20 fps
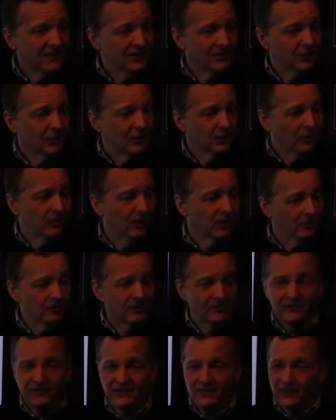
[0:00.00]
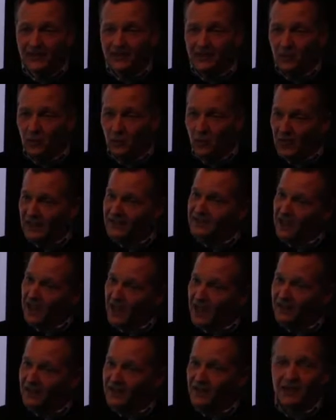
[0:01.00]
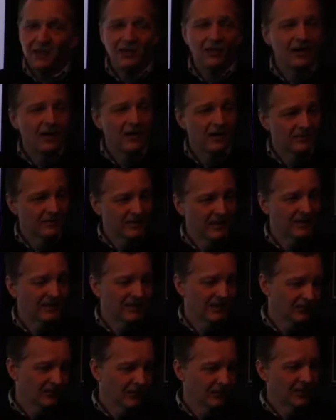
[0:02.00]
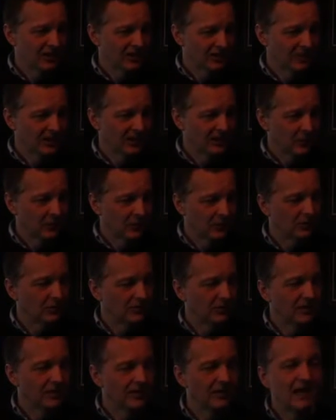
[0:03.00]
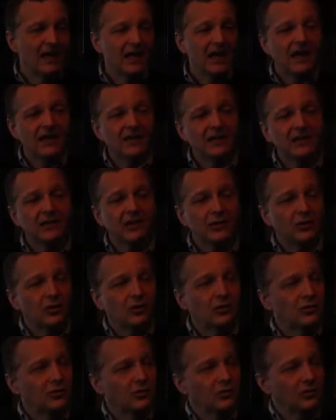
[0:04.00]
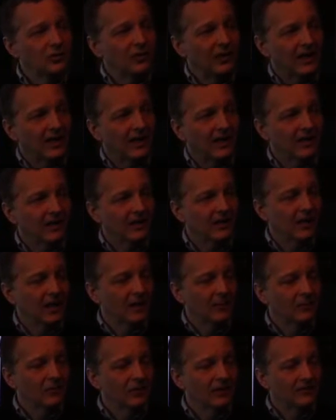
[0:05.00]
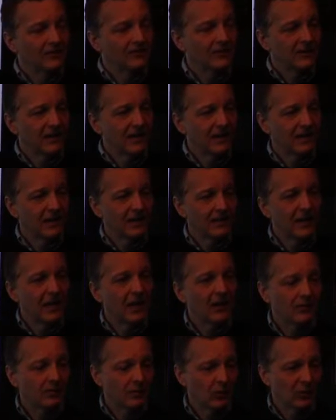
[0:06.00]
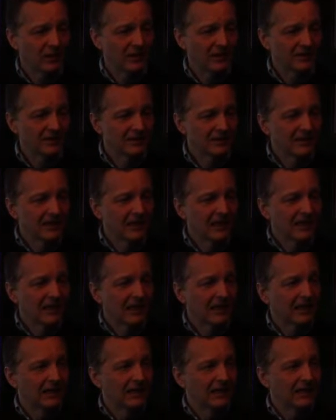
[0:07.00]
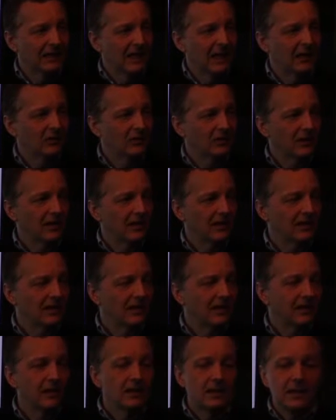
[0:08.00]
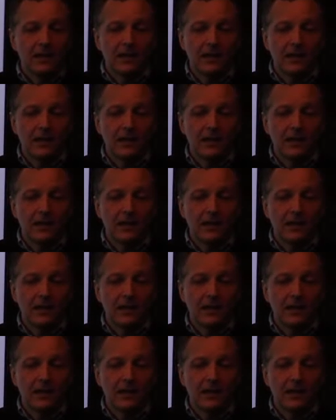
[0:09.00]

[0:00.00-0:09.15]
So we're aware of what's on there and the information we have to include there. And then I'll go through a brief PowerPoint outlining